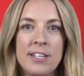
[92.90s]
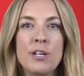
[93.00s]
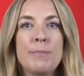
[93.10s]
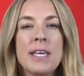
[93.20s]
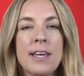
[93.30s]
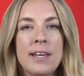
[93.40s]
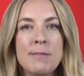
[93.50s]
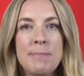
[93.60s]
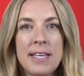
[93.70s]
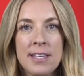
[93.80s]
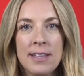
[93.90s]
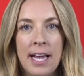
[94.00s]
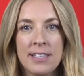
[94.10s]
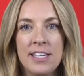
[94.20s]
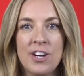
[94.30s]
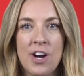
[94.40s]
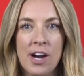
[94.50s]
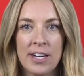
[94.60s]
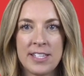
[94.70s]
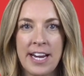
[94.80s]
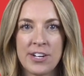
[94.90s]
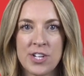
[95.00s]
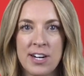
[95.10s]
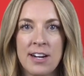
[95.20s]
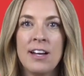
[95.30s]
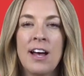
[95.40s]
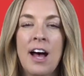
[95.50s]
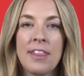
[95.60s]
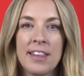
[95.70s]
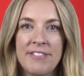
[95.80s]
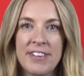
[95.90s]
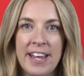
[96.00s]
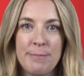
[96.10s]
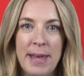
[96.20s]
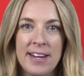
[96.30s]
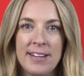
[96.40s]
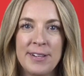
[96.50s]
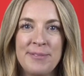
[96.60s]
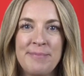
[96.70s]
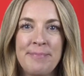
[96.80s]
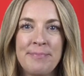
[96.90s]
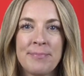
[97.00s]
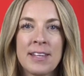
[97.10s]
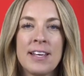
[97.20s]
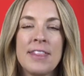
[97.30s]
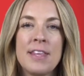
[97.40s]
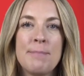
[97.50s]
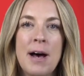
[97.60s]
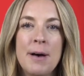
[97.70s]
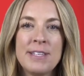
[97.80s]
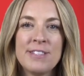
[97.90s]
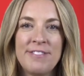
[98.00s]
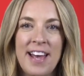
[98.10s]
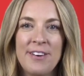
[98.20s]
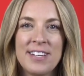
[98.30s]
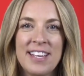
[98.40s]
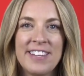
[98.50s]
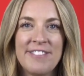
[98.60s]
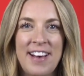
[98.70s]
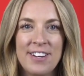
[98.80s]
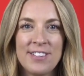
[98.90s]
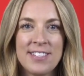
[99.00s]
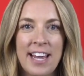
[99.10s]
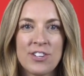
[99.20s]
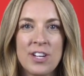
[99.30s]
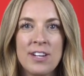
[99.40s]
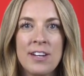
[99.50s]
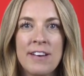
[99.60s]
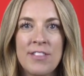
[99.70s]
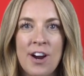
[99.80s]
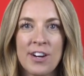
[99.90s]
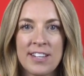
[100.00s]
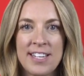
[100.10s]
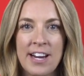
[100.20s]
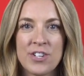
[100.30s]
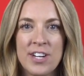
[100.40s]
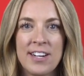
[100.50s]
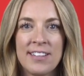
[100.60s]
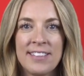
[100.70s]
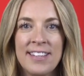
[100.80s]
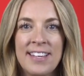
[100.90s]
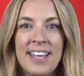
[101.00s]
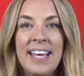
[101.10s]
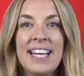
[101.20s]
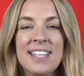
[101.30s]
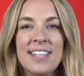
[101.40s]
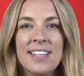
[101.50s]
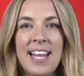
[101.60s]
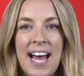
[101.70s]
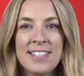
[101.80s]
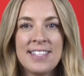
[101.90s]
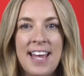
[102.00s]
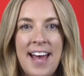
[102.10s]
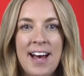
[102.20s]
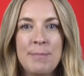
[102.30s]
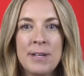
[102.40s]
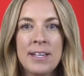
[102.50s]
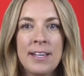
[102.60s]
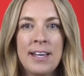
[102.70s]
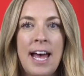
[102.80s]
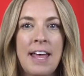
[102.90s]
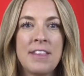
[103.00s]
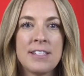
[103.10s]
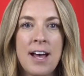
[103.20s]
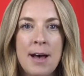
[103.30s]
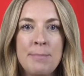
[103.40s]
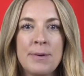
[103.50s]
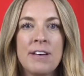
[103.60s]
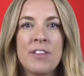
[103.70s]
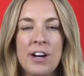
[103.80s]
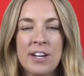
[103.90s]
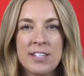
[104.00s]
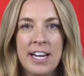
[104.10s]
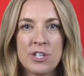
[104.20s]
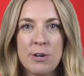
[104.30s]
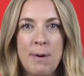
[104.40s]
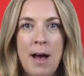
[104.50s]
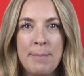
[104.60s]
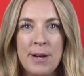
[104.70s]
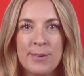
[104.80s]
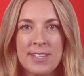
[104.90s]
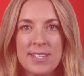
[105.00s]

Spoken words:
you'll begin by selecting your architecture on the left-hand panel. The BOM is found in the final section of the architecture. It's in the last tab at the top of the architecture pop-out.